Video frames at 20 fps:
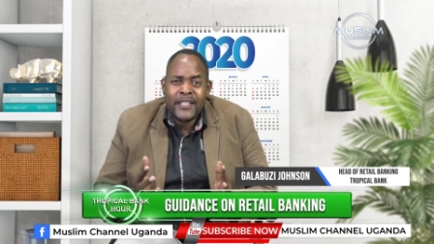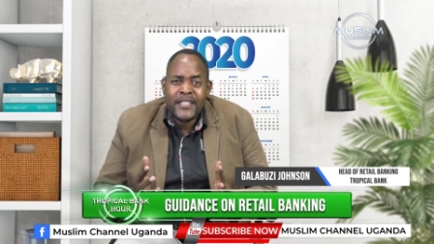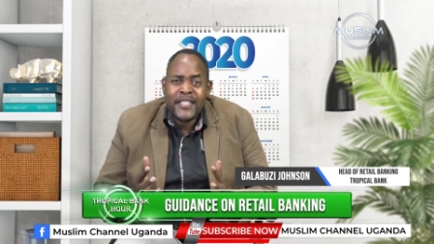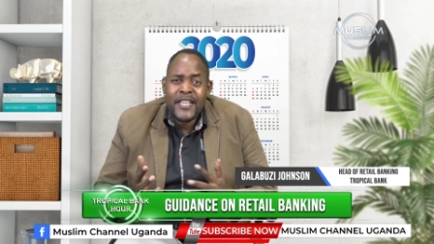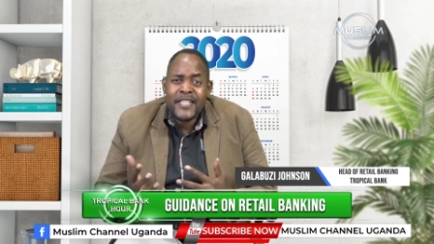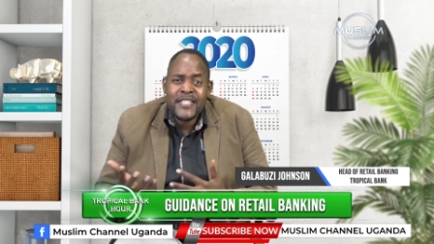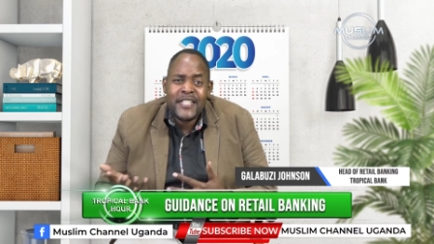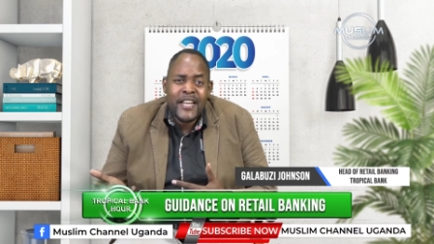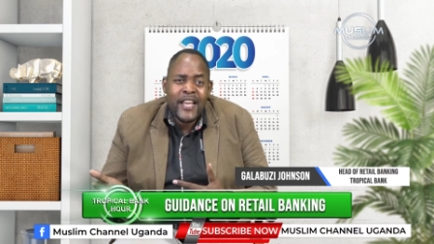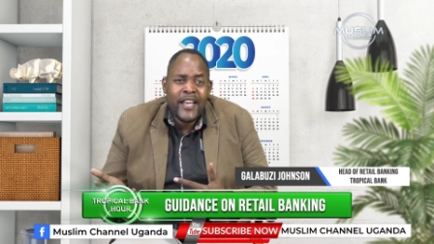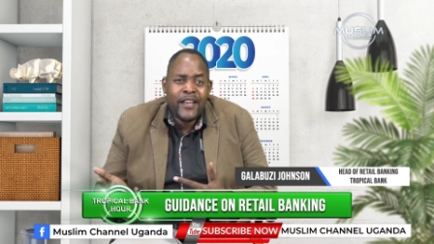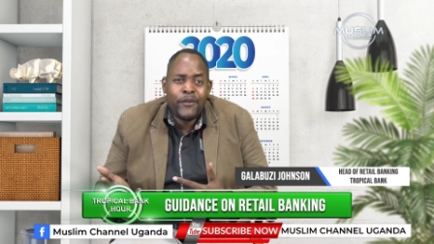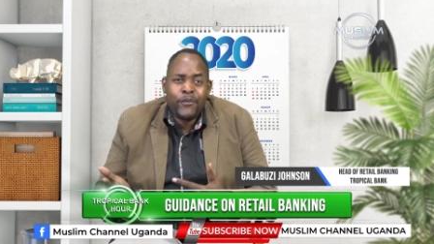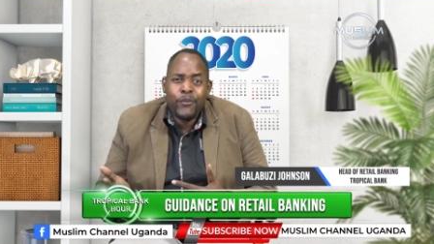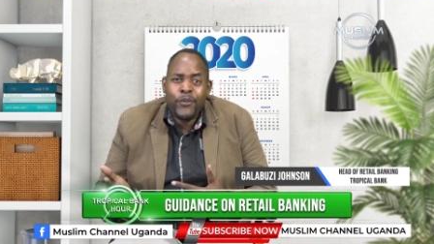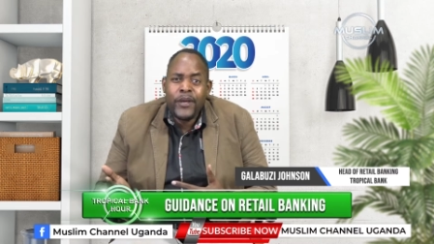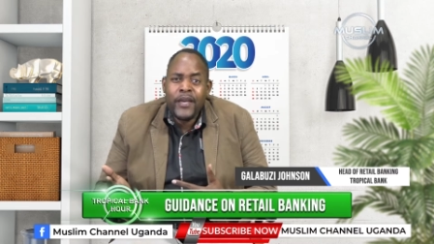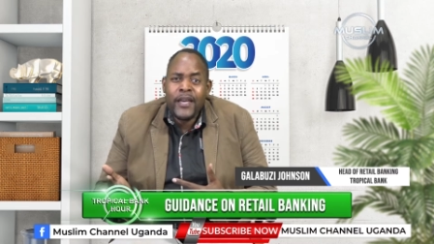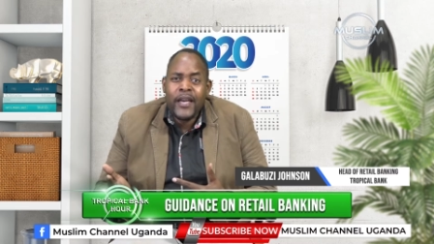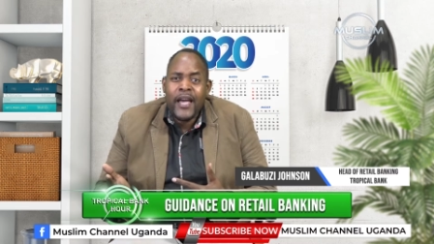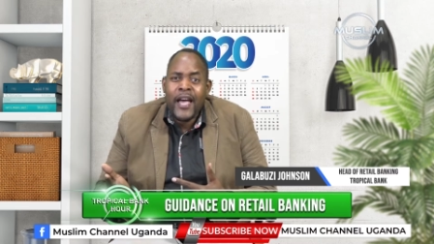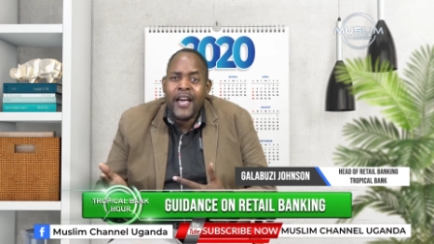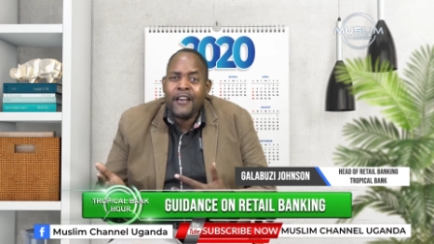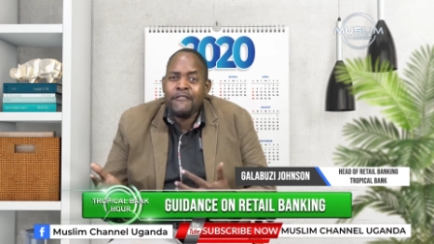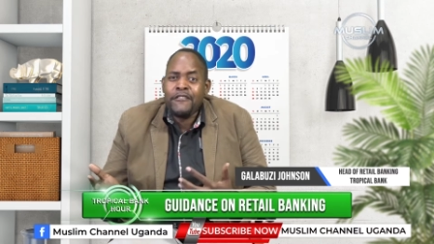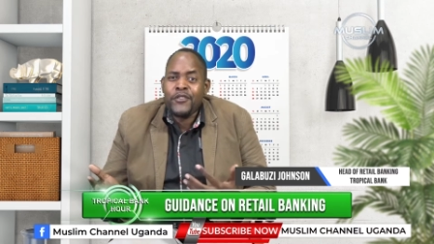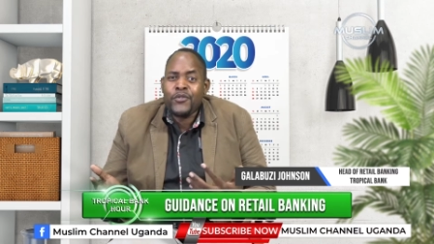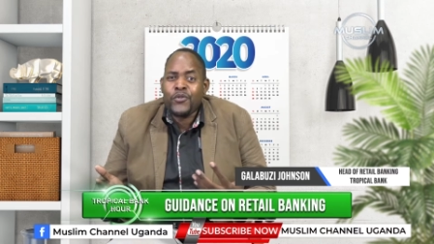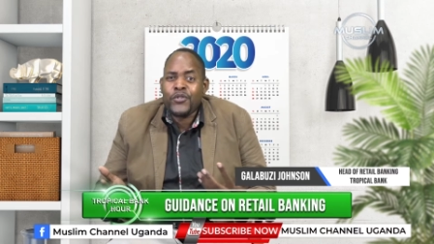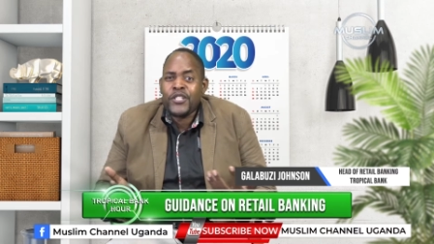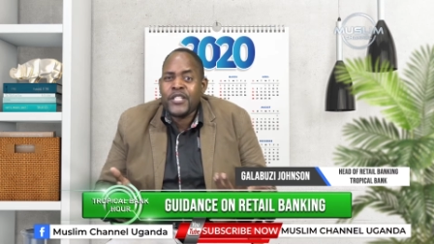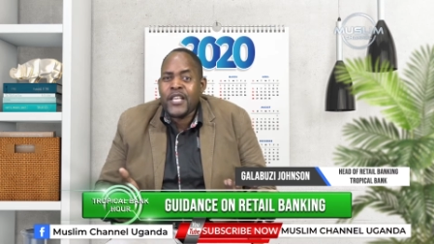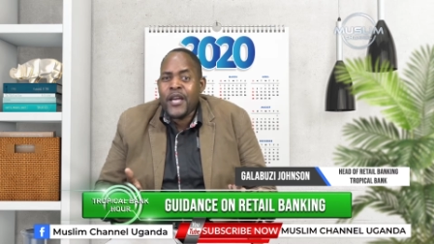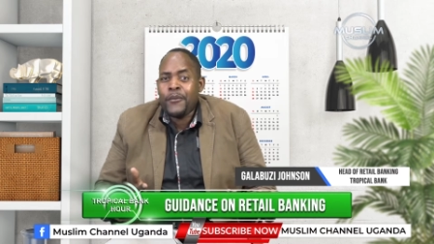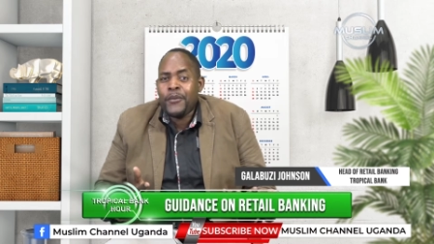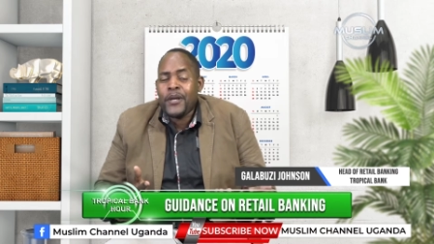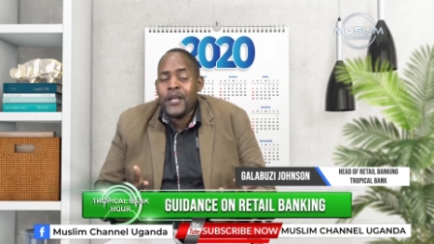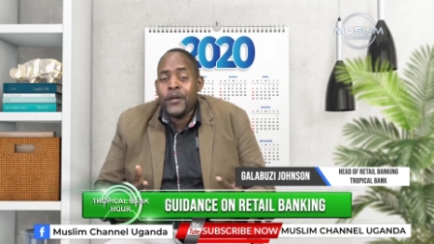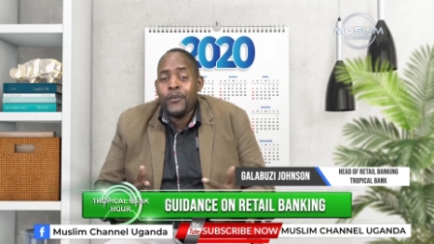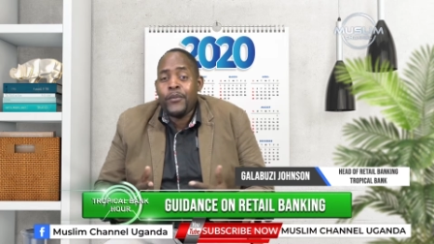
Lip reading: just like we have it ordinarily.